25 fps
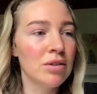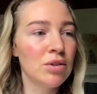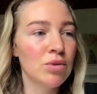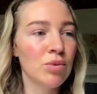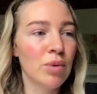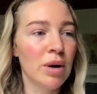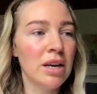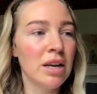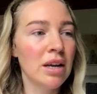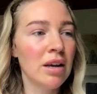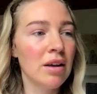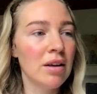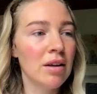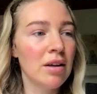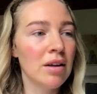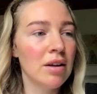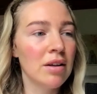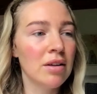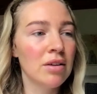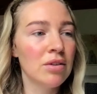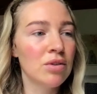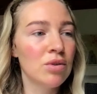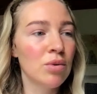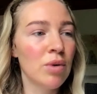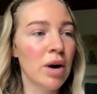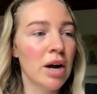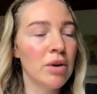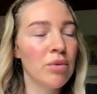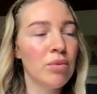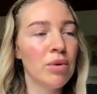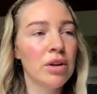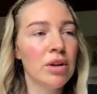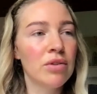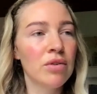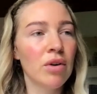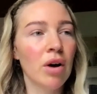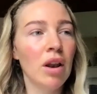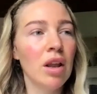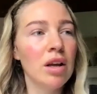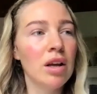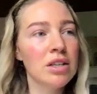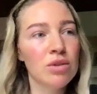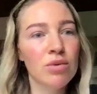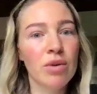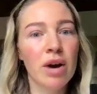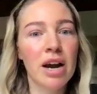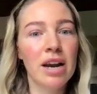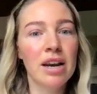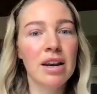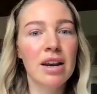twenty dollars, two hundred dollars
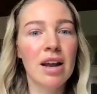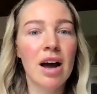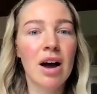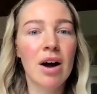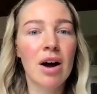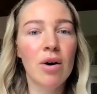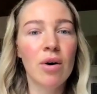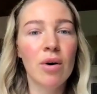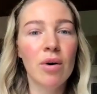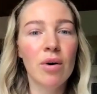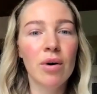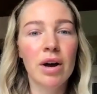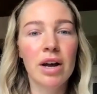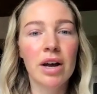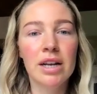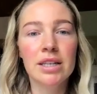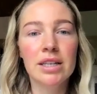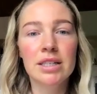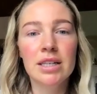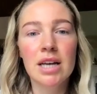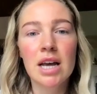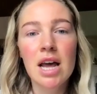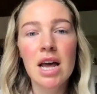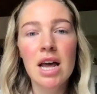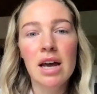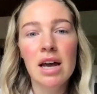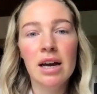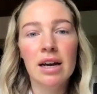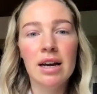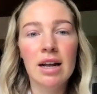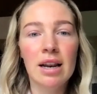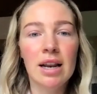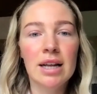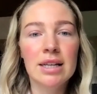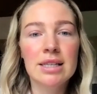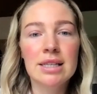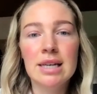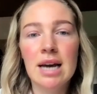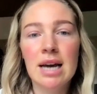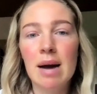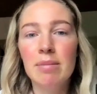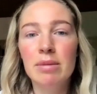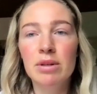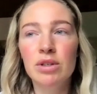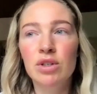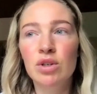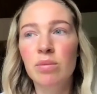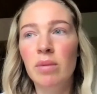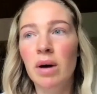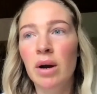right now, and let's come
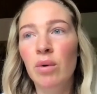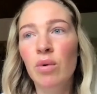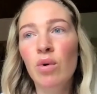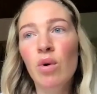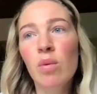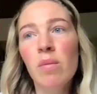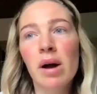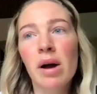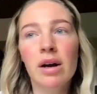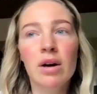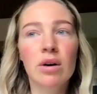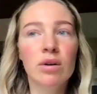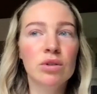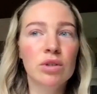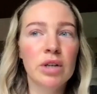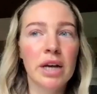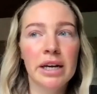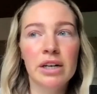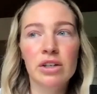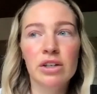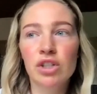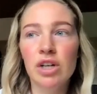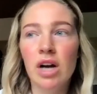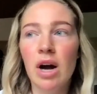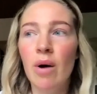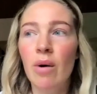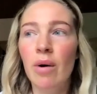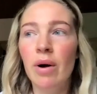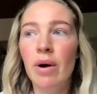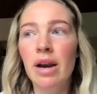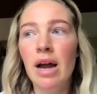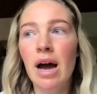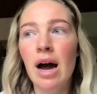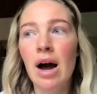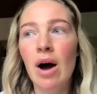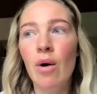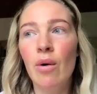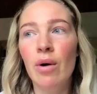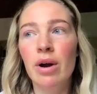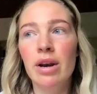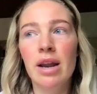into my room, I go take a shower now.